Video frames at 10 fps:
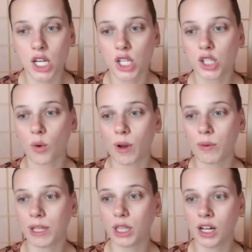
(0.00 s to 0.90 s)
So when
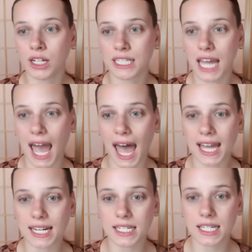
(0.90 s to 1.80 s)
we looked
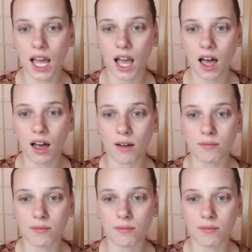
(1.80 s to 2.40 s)
at, I